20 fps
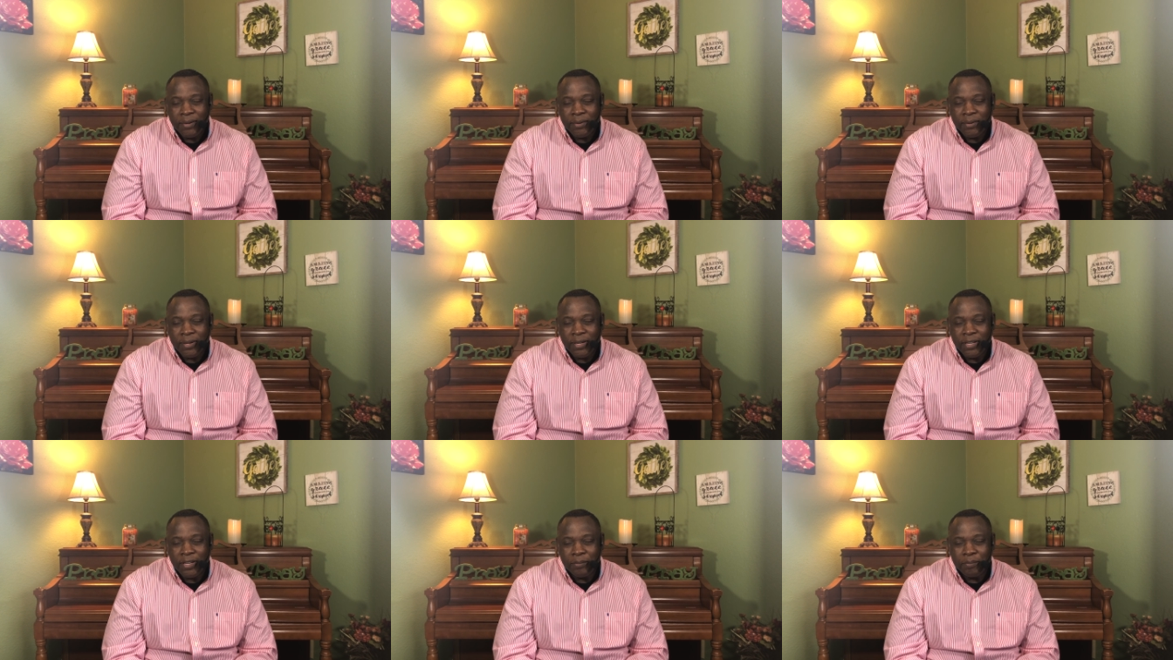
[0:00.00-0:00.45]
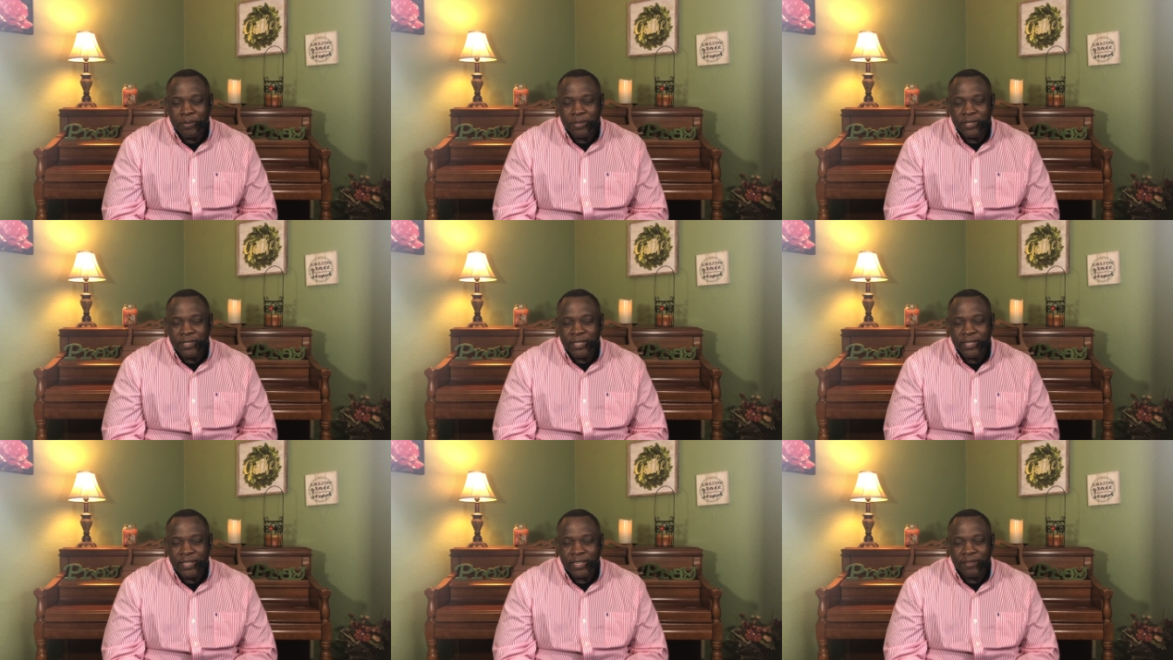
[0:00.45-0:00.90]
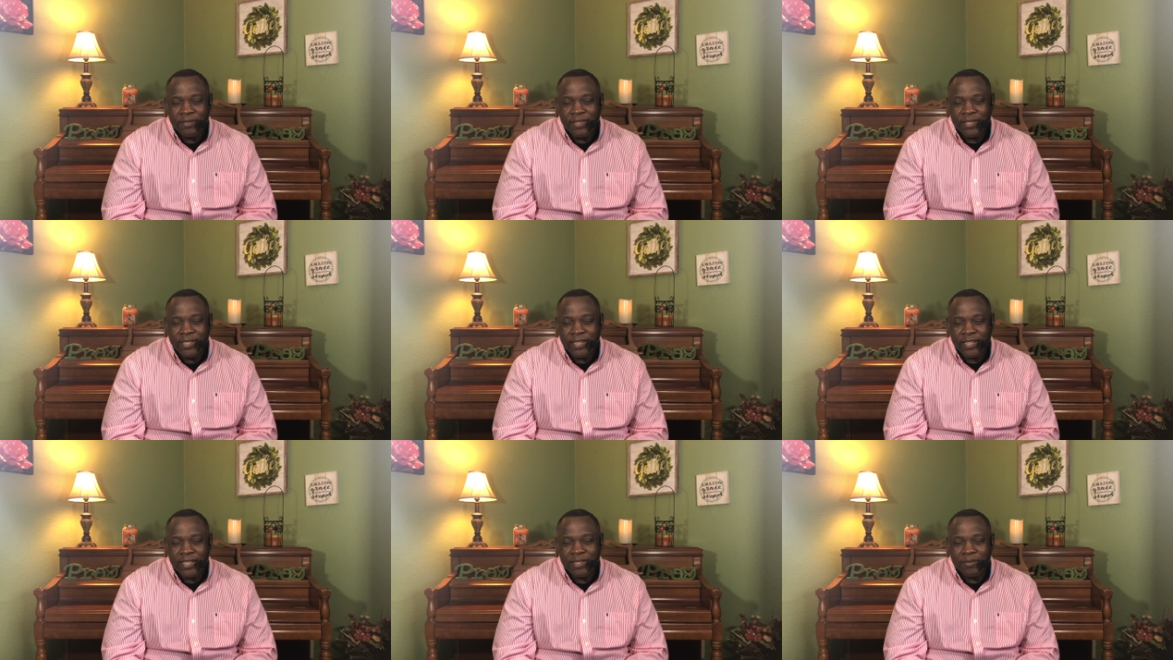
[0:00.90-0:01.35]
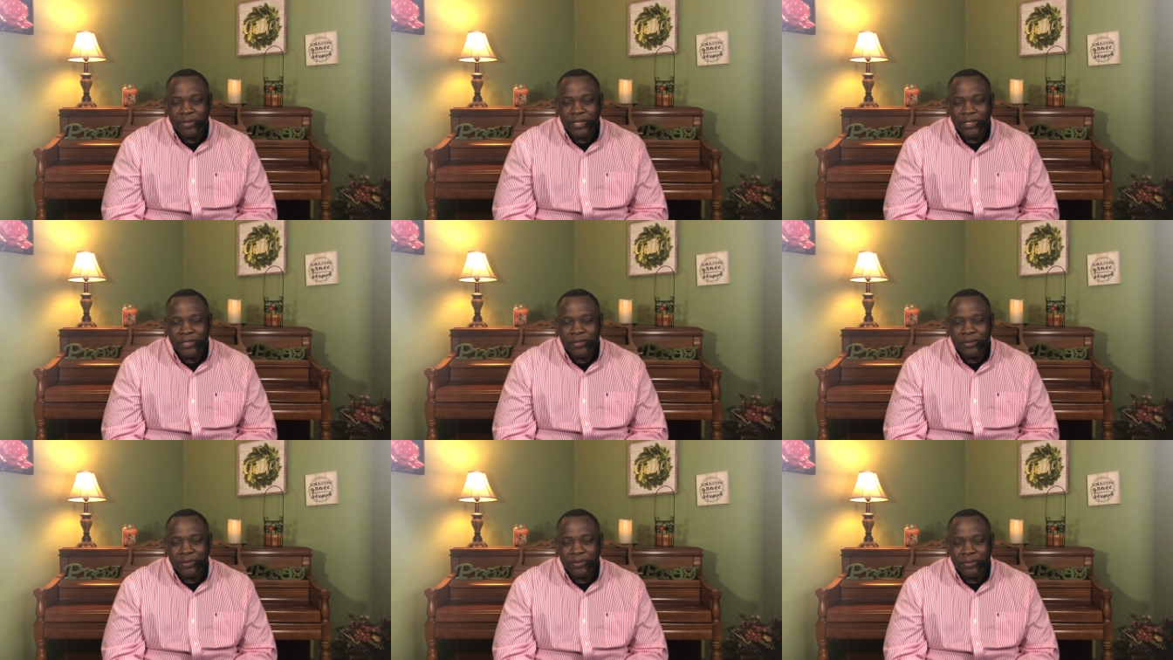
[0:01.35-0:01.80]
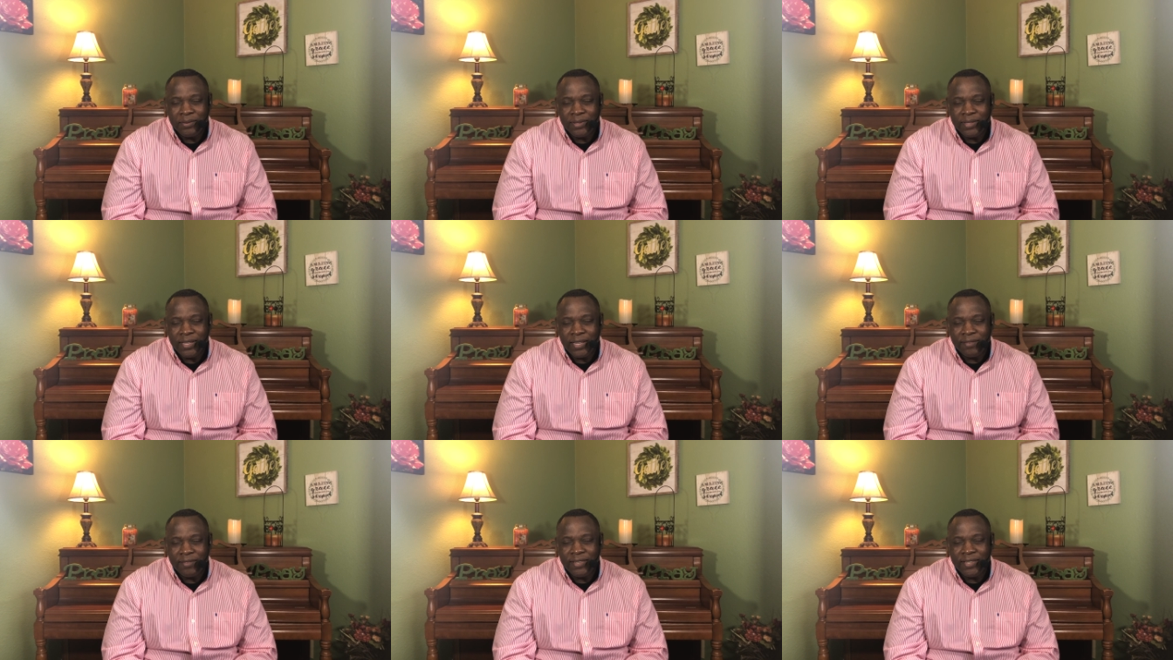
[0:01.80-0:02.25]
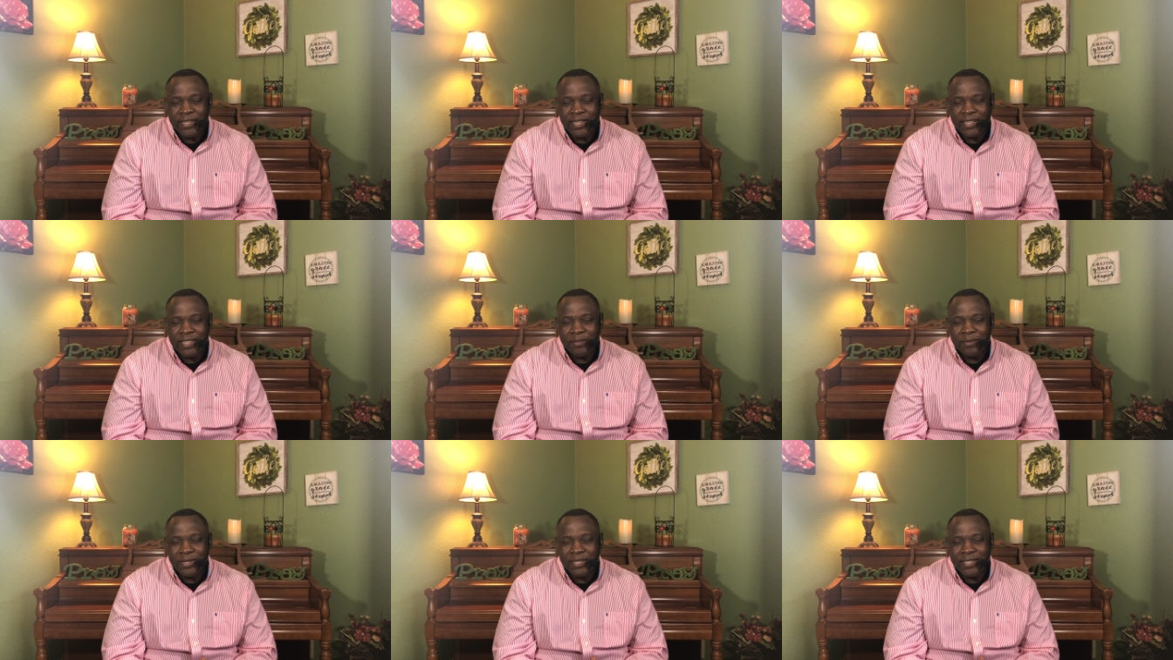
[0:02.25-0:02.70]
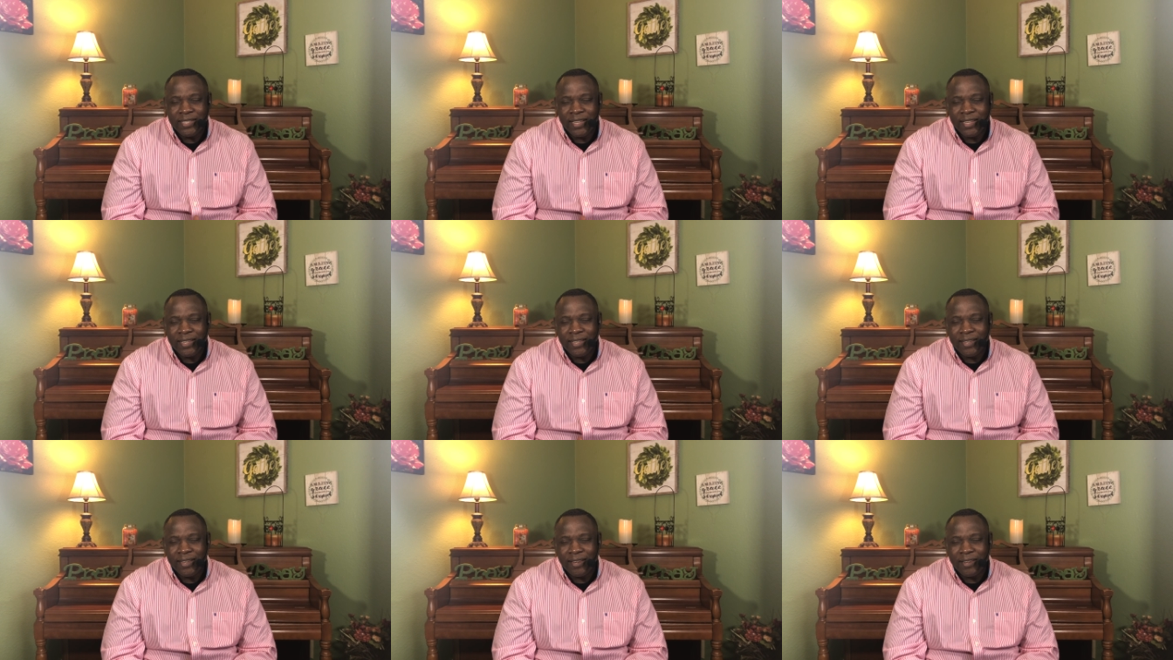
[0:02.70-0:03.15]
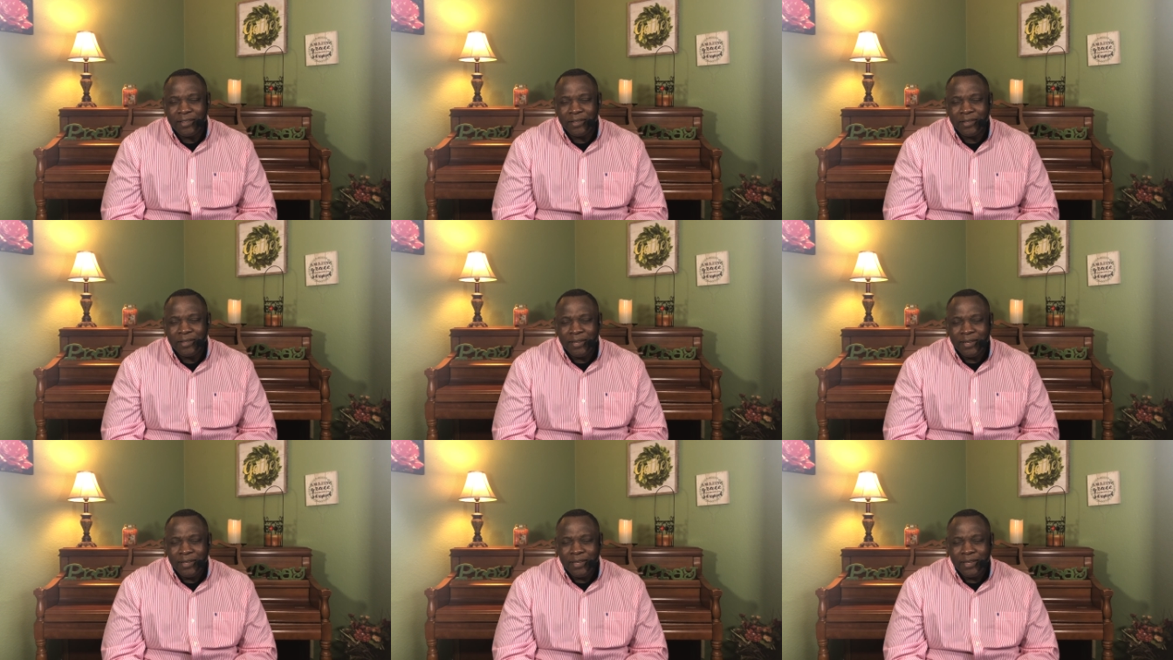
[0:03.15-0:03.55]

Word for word: Lord, help us in everything that we do and everything that we say, God.